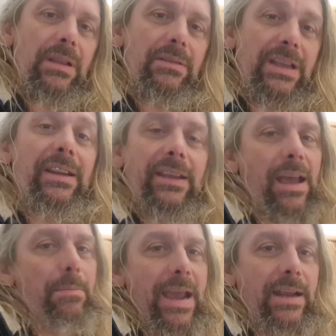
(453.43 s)
didn't
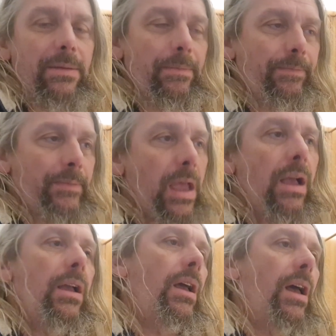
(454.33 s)
get made.
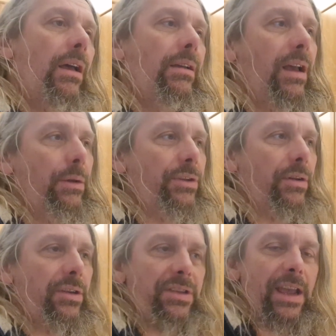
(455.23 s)
I was
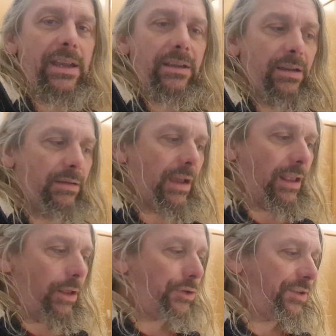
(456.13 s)
going to say
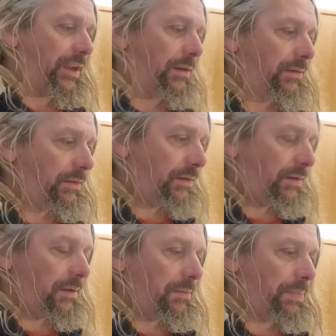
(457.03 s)
I lost it,
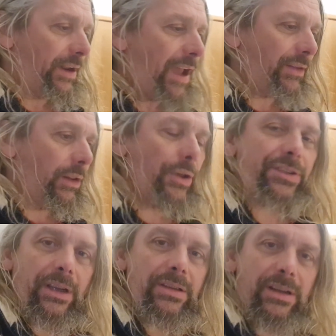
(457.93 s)
but I haven't
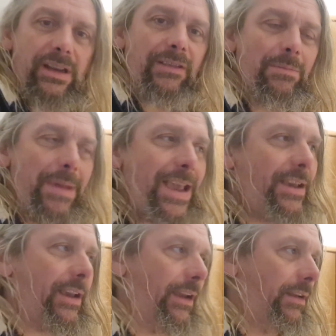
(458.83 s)
lost it because I didn't even
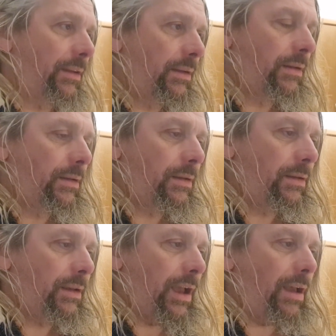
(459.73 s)
make it.
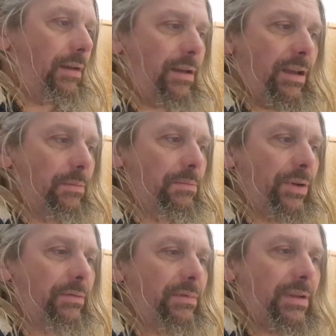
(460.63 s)

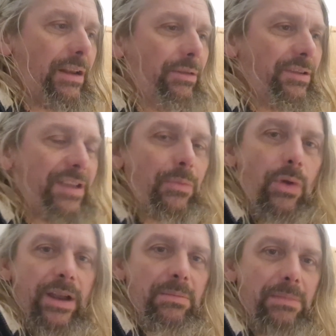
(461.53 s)
But I don't understand
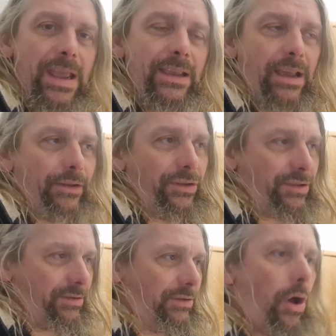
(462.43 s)
why I didn't make it. I
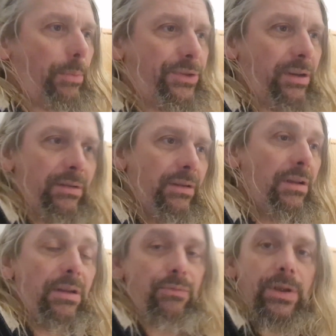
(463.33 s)
just stopped
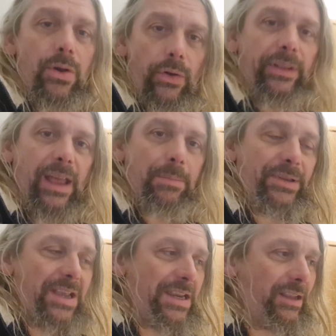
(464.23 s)
recording that
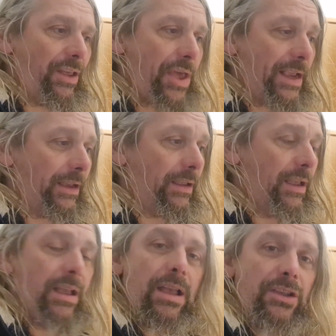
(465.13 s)
particular thing.
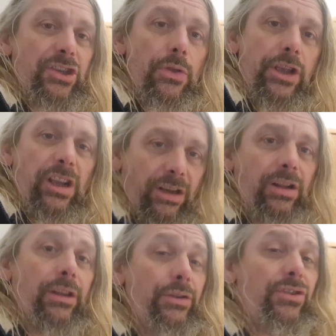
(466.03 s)
So the
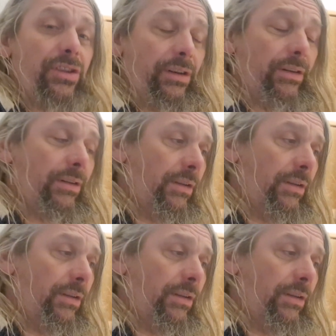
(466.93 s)
conclusion